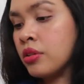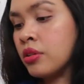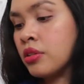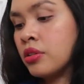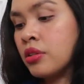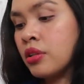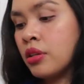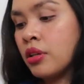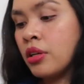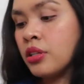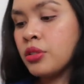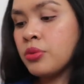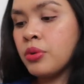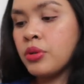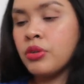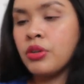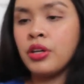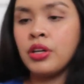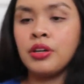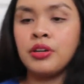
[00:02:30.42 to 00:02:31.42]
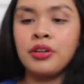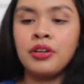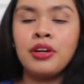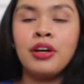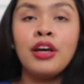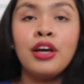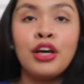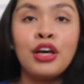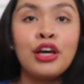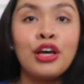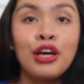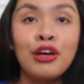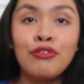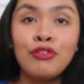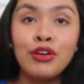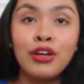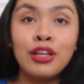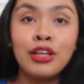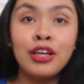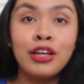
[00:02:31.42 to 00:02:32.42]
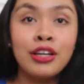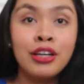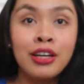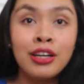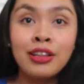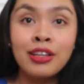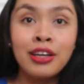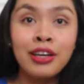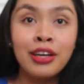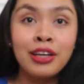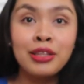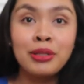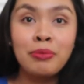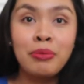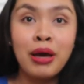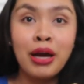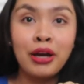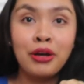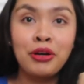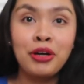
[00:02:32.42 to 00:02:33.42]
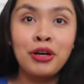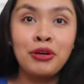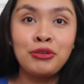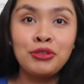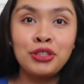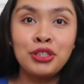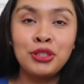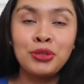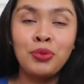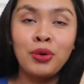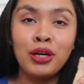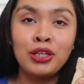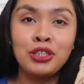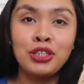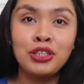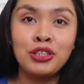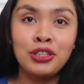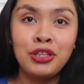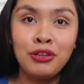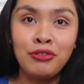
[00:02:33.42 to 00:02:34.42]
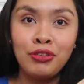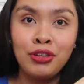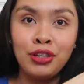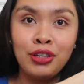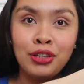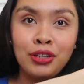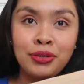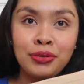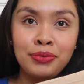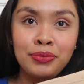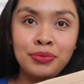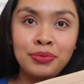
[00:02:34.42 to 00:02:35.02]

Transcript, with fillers: is the last one right here. If you can hear Alaiya in the background, she's watching TV